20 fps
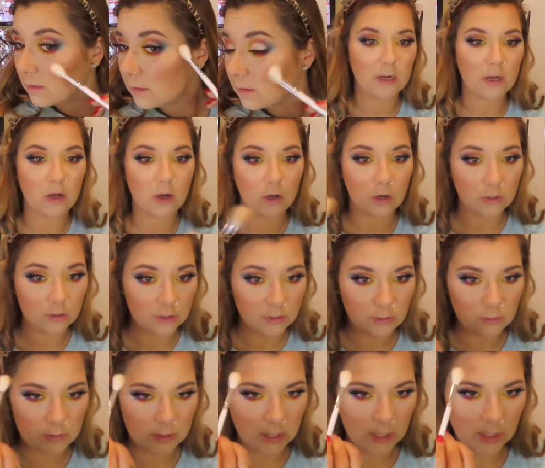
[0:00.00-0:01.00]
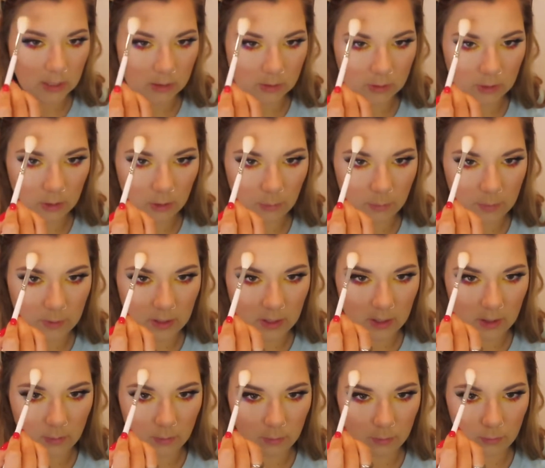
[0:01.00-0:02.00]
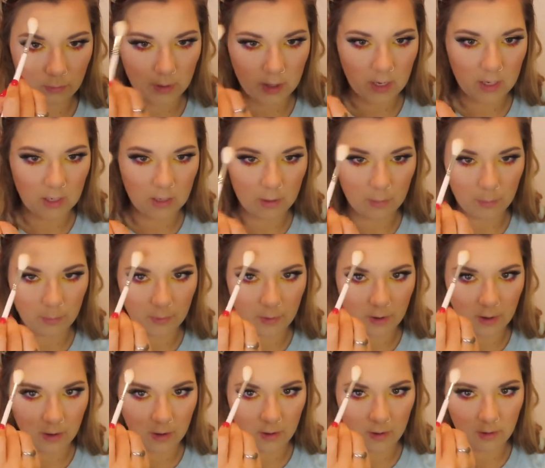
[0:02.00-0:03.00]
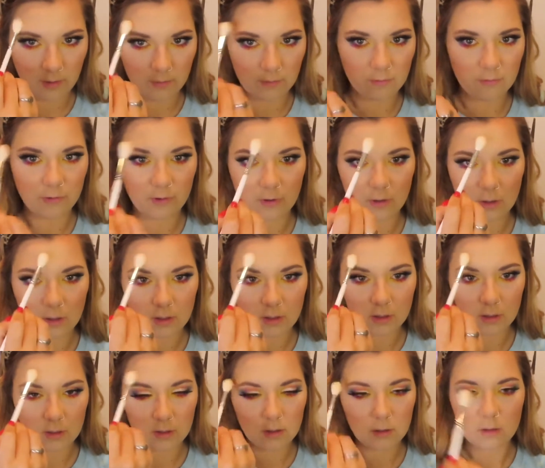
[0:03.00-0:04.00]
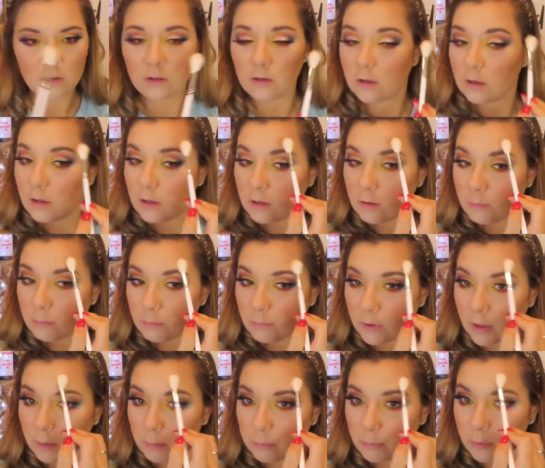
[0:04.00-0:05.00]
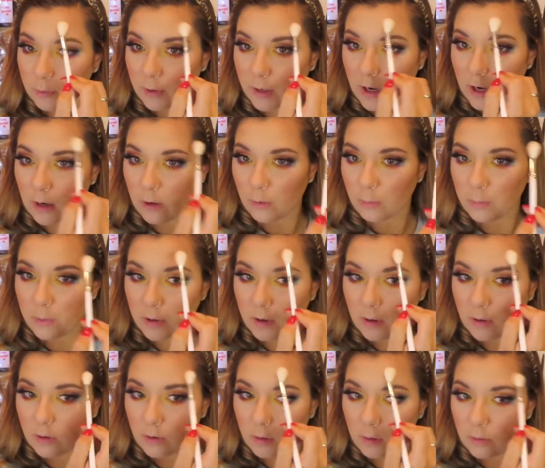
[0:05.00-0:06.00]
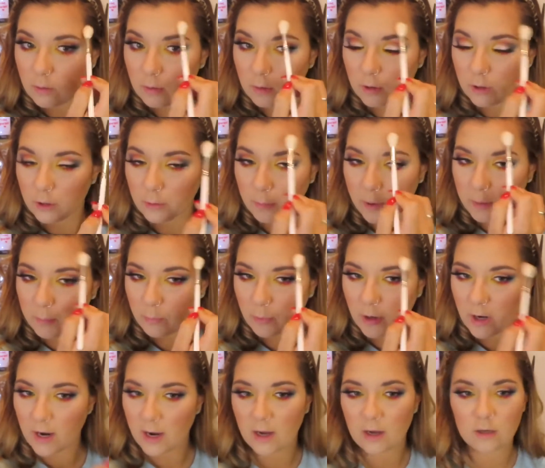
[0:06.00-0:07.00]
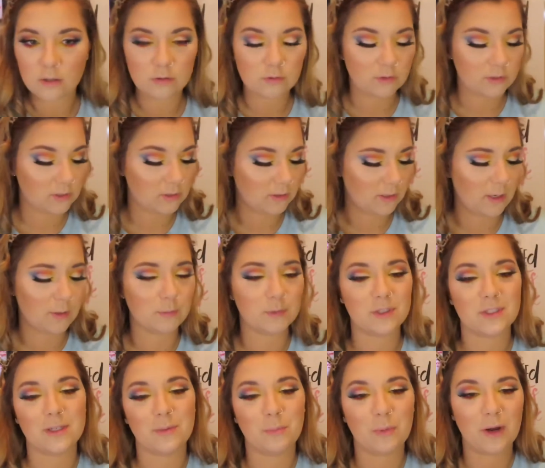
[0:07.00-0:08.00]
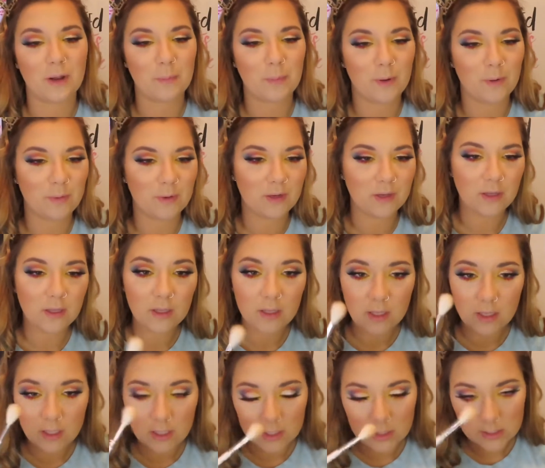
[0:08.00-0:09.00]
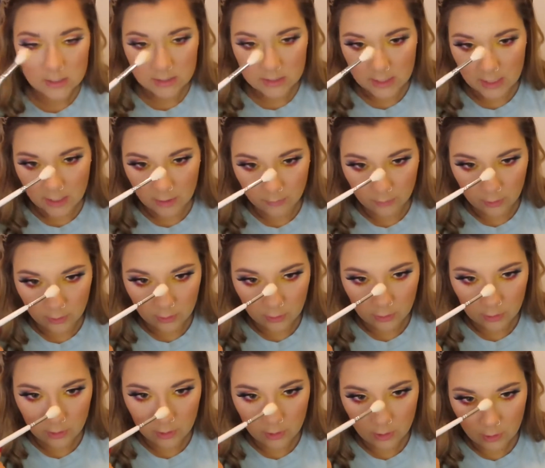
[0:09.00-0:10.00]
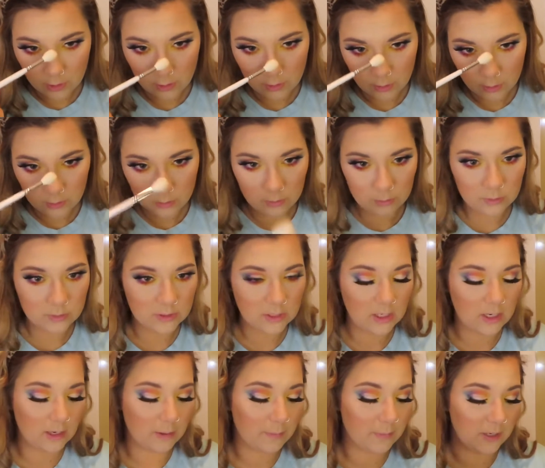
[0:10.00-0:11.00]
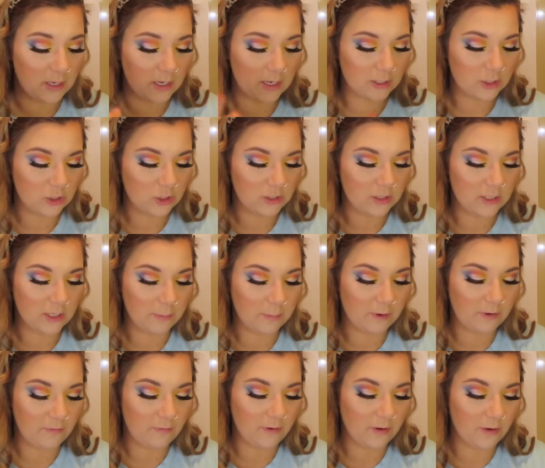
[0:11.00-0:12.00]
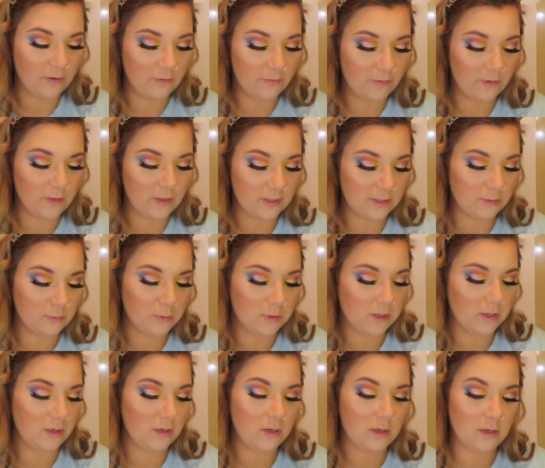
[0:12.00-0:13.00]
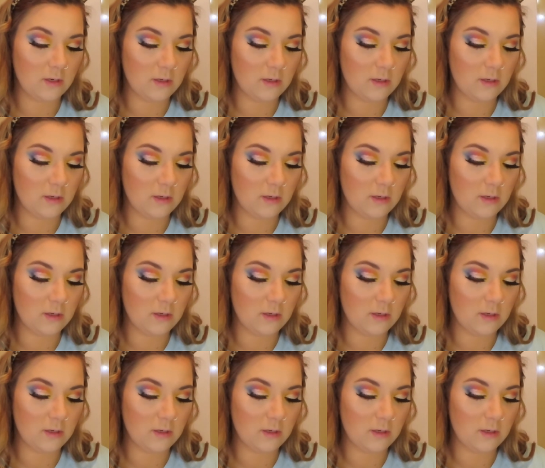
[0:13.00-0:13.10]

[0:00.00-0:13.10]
I also take a little bit right above my brow bone, or my brows. I almost said brow bone. Down the nose, and I'm gonna actually take my finger for this one.